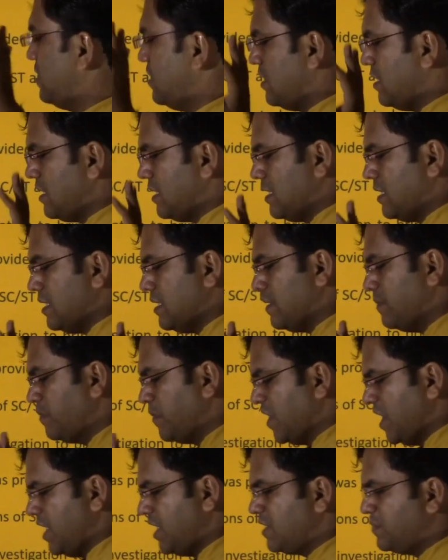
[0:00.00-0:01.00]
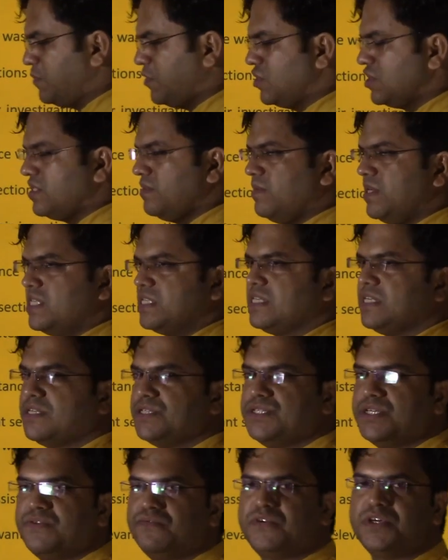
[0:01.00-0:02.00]
a responsible
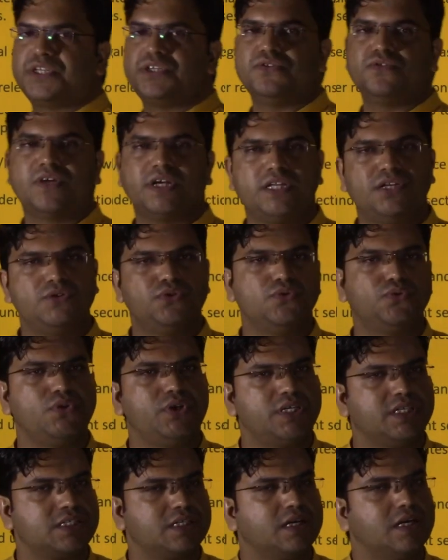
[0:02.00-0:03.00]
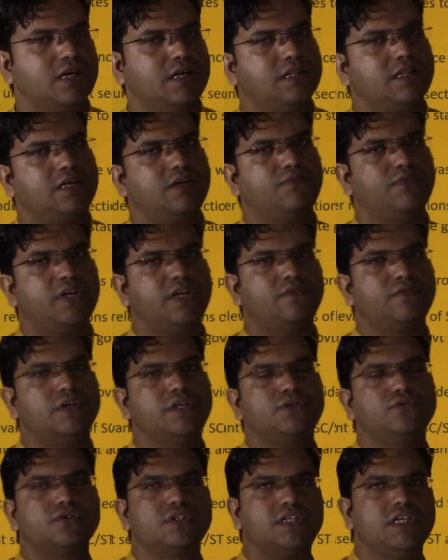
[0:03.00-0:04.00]
citizen, what you can do is that whenever
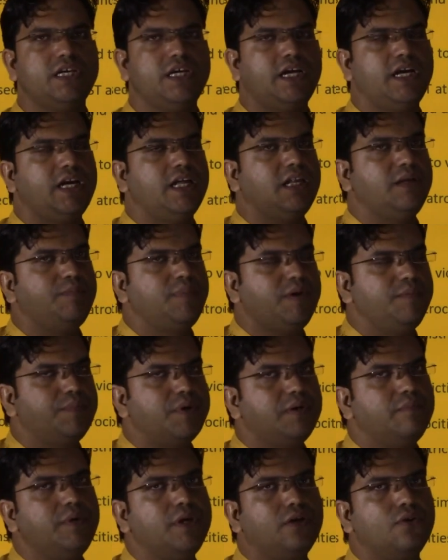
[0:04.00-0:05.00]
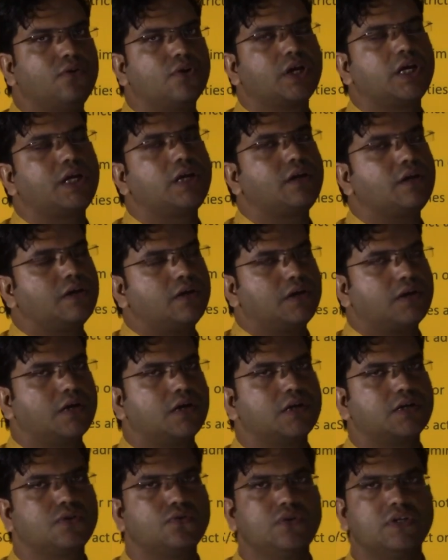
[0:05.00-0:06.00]
you see any people belonging
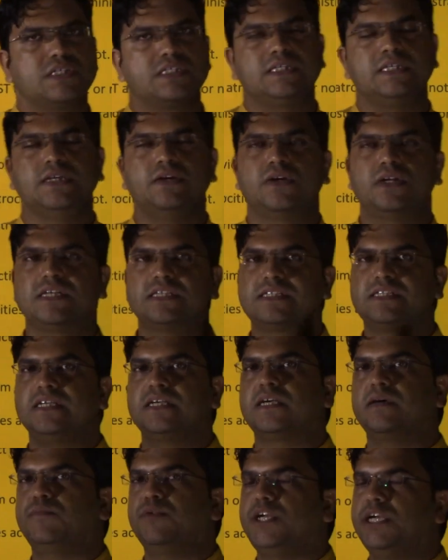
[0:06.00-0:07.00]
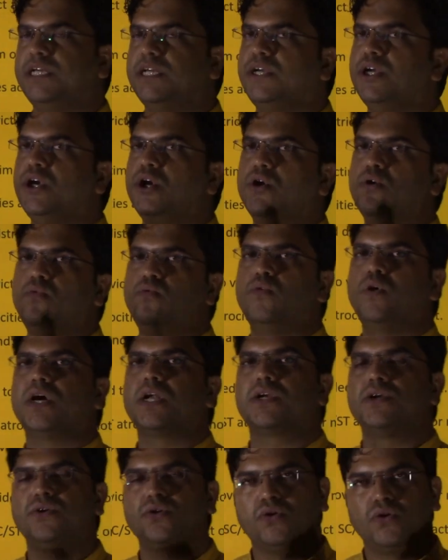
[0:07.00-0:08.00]
to SC or ST community who are
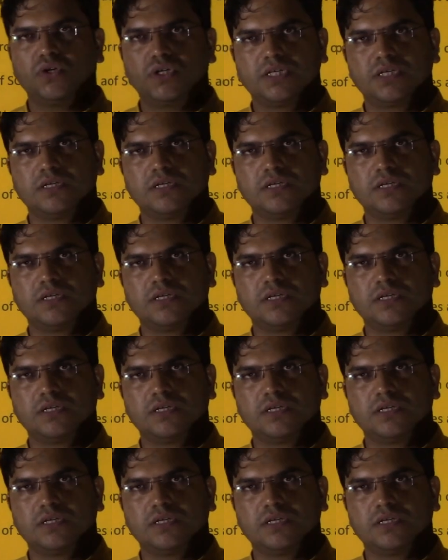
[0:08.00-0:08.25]
not